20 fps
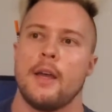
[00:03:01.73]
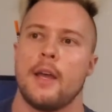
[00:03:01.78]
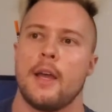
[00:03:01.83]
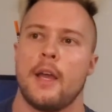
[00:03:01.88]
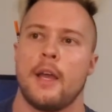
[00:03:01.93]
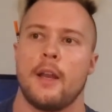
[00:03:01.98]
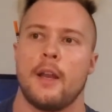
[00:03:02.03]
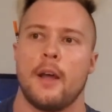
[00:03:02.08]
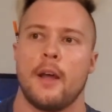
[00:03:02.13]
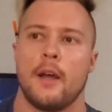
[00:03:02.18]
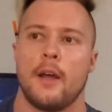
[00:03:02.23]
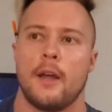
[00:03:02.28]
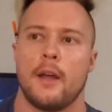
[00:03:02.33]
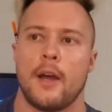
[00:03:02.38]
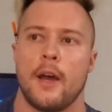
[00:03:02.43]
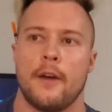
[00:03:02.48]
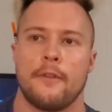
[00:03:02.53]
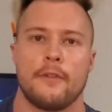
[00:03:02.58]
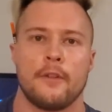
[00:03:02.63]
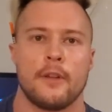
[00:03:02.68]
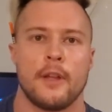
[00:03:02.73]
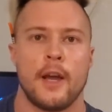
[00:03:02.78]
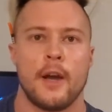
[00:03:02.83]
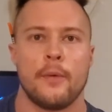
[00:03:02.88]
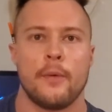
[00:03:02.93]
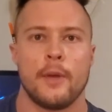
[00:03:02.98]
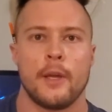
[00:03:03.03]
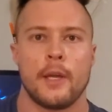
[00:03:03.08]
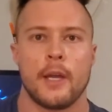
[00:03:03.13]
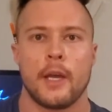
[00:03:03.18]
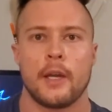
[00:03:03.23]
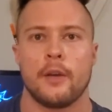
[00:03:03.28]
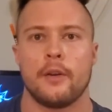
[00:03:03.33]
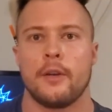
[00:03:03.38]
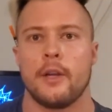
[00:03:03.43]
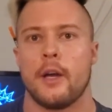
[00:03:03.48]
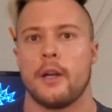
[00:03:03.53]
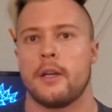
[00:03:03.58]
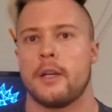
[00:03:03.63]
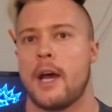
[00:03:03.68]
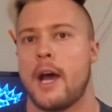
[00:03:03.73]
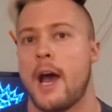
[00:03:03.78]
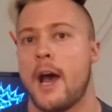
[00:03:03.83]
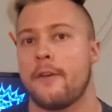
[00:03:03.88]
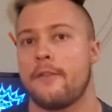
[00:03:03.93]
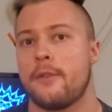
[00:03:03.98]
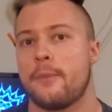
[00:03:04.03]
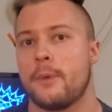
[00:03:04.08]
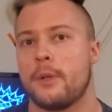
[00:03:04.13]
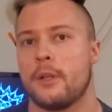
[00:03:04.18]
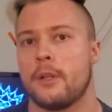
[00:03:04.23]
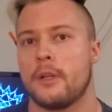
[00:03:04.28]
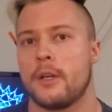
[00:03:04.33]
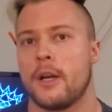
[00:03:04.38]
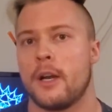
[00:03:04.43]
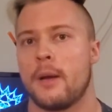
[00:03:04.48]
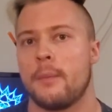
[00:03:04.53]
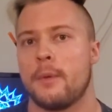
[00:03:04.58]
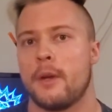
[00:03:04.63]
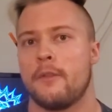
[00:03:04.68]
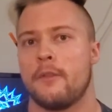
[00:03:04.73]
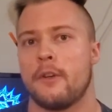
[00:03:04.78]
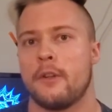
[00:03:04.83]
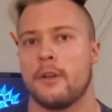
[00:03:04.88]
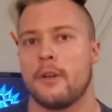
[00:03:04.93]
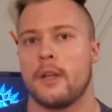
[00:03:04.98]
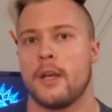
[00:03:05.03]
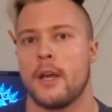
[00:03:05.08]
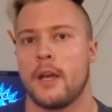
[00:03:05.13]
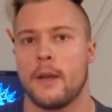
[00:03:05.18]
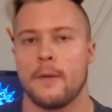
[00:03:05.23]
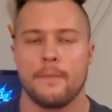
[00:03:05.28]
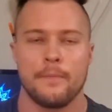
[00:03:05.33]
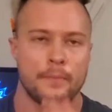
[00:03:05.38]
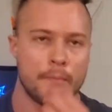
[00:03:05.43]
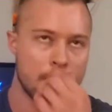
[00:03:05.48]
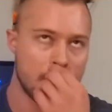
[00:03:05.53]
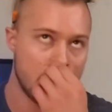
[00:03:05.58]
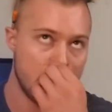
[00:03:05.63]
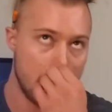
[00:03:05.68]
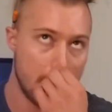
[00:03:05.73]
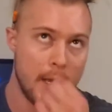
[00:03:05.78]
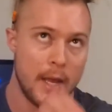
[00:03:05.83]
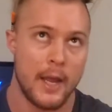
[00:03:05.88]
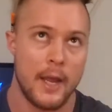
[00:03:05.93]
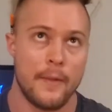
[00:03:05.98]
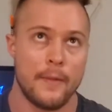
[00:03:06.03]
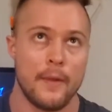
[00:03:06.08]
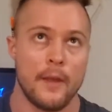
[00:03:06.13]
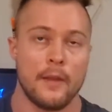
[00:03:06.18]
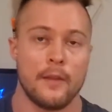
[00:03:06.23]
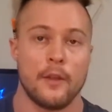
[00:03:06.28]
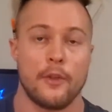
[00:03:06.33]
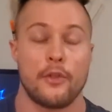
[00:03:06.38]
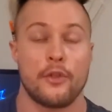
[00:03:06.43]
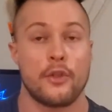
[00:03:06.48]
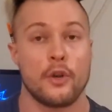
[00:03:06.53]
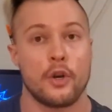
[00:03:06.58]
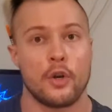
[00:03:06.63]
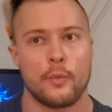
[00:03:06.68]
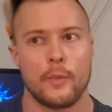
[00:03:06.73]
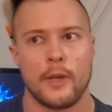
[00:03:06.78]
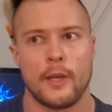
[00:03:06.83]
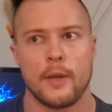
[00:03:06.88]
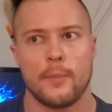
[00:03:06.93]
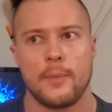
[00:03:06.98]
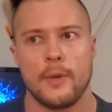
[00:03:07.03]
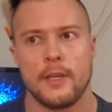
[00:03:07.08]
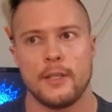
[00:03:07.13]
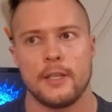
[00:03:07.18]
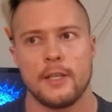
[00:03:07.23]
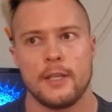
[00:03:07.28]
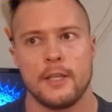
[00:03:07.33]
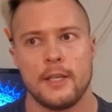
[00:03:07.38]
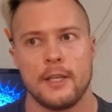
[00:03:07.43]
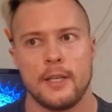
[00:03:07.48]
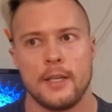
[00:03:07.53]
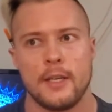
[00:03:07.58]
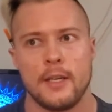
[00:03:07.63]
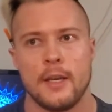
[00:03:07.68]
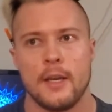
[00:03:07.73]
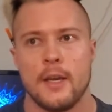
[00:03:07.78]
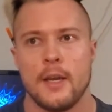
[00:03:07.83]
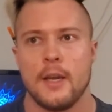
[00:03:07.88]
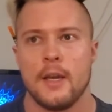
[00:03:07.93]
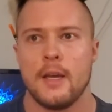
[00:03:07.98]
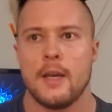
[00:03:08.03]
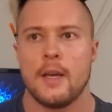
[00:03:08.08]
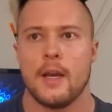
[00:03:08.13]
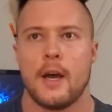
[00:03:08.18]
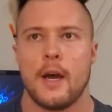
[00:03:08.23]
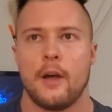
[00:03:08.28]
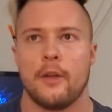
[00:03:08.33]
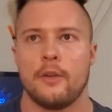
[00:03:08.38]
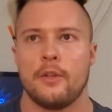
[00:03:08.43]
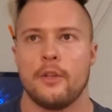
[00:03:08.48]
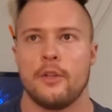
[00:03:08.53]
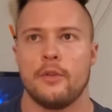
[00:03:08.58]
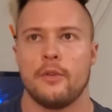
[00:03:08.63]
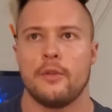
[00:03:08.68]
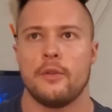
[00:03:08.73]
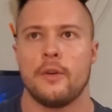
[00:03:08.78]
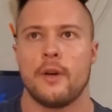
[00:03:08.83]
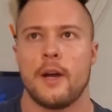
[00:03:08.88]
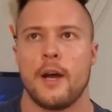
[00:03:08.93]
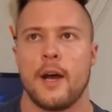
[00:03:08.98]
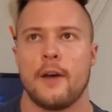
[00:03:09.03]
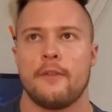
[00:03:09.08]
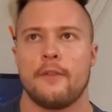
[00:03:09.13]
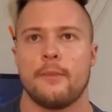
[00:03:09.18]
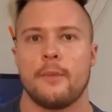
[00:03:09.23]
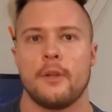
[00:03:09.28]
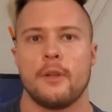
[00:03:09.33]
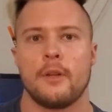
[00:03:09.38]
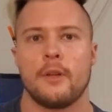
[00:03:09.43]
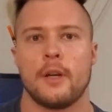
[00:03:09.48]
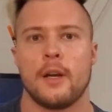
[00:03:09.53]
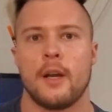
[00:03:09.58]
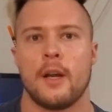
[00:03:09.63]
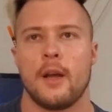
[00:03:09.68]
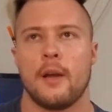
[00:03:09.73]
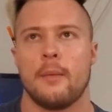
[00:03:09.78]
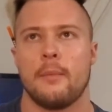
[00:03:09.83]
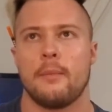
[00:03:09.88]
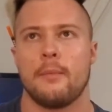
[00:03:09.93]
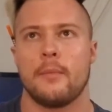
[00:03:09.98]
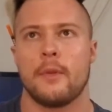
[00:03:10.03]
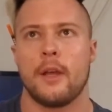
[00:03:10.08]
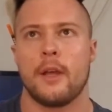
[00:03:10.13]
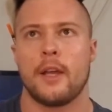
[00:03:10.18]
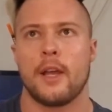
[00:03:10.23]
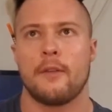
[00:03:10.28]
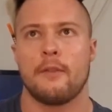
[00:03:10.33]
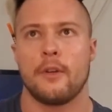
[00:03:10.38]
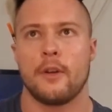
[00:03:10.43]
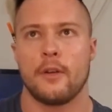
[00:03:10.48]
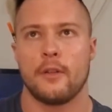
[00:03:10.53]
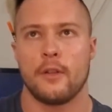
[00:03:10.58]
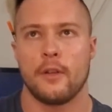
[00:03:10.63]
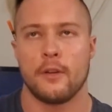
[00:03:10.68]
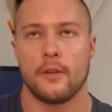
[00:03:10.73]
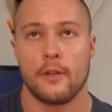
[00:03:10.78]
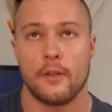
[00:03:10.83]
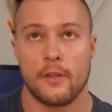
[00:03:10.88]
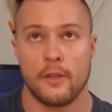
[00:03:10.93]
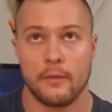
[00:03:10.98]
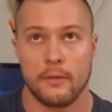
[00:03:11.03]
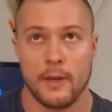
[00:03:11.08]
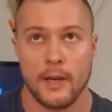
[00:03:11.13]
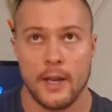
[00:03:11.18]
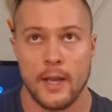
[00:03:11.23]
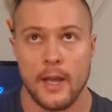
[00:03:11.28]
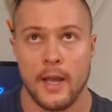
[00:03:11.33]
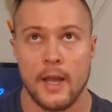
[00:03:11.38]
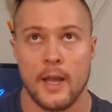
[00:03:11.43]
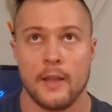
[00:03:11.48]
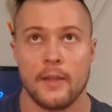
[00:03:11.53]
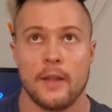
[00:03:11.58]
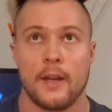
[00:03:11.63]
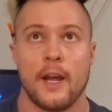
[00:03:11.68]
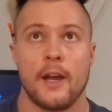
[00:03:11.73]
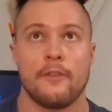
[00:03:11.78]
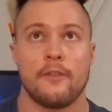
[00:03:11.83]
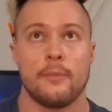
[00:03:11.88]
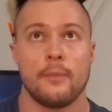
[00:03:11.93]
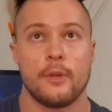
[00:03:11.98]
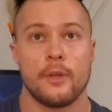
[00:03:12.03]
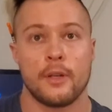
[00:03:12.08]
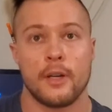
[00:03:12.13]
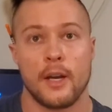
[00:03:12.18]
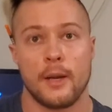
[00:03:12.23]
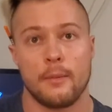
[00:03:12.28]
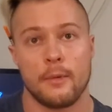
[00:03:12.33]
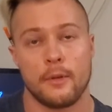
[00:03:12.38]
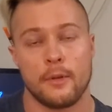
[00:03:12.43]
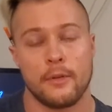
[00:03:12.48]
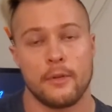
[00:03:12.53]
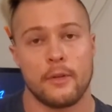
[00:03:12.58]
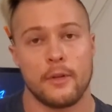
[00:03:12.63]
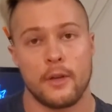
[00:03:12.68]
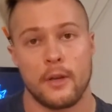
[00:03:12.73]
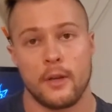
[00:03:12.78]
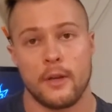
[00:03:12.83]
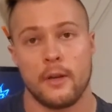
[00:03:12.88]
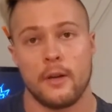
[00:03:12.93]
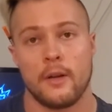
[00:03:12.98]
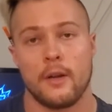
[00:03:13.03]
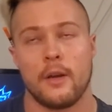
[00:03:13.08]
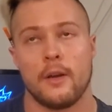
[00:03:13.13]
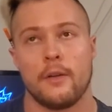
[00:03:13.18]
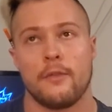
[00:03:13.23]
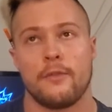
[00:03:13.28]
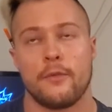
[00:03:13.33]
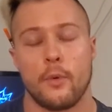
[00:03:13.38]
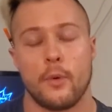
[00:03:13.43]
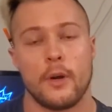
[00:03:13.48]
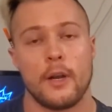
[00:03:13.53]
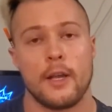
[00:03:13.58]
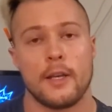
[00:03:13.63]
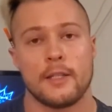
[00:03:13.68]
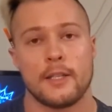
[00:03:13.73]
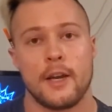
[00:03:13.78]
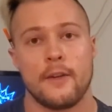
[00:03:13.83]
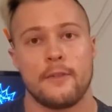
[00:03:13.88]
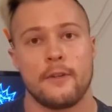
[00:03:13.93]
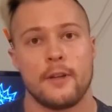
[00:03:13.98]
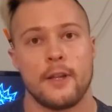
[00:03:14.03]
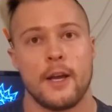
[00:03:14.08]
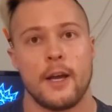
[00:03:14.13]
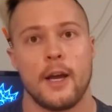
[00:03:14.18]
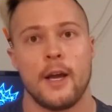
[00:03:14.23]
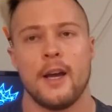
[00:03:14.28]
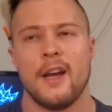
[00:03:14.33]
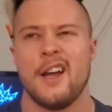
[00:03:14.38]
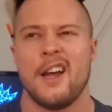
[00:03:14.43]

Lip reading: And after that week, I go down to 0.5 milligram every other day. And then the third week of PCT, I'll do 0.5 milligram like the 3 day, and then 0.5 milligram on 4 days after that.